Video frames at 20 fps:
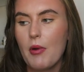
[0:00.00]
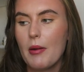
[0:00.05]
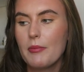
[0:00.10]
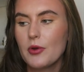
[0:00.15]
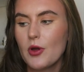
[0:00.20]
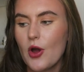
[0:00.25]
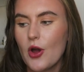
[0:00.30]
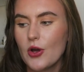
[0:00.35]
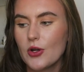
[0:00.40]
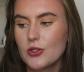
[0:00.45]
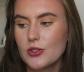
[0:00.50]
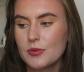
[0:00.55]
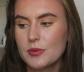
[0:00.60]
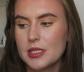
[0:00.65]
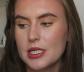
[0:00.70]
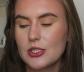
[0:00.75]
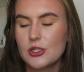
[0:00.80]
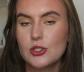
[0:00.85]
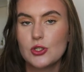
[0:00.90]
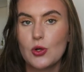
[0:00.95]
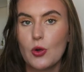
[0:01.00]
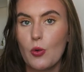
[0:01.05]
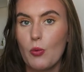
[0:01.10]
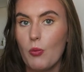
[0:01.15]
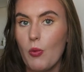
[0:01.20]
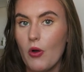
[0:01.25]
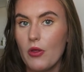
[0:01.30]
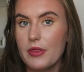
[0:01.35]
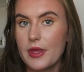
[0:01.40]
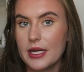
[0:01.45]
I'm not one hundred percent sure
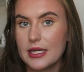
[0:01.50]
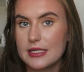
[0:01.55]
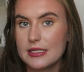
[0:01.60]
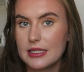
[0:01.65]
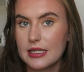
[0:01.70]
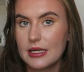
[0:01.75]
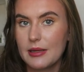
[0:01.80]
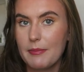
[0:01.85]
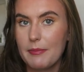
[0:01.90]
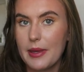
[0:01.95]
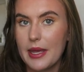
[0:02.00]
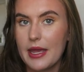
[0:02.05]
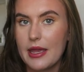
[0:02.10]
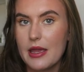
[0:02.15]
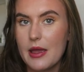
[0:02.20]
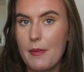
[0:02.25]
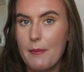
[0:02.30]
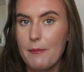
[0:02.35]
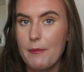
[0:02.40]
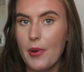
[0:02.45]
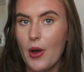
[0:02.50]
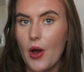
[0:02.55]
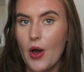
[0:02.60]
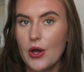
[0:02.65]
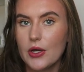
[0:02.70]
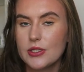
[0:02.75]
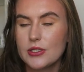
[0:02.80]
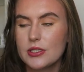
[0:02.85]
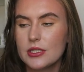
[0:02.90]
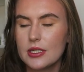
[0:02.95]
what that is going to be,
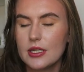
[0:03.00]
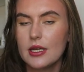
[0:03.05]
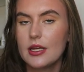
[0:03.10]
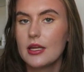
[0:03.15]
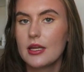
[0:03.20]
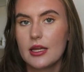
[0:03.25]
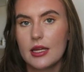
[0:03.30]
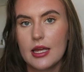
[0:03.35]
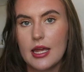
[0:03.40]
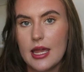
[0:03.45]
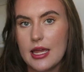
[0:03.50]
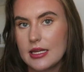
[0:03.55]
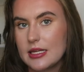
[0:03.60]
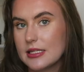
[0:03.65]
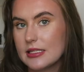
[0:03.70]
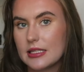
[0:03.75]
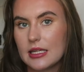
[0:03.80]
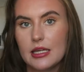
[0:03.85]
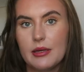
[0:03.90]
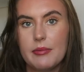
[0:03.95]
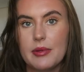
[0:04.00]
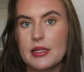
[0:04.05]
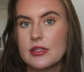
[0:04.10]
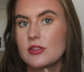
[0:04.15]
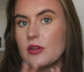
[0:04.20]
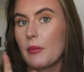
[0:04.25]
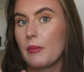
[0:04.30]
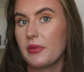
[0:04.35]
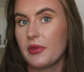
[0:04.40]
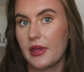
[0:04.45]
but it is going to be
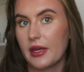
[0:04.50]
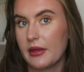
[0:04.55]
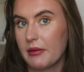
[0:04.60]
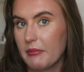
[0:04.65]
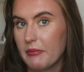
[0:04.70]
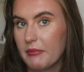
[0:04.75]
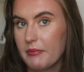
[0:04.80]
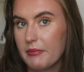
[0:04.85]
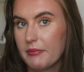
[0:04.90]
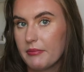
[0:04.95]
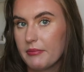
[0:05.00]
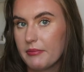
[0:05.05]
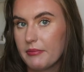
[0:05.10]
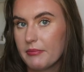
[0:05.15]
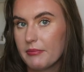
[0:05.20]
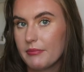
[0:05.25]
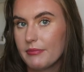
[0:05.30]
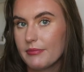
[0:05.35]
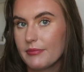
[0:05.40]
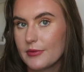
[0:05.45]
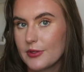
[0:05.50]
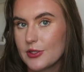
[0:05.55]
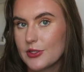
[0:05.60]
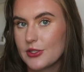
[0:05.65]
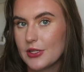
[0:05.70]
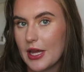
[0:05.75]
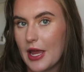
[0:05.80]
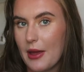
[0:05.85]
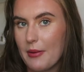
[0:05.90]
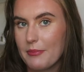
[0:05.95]
something.
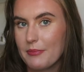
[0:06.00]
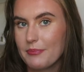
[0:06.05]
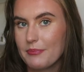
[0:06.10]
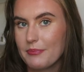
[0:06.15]
So yeah,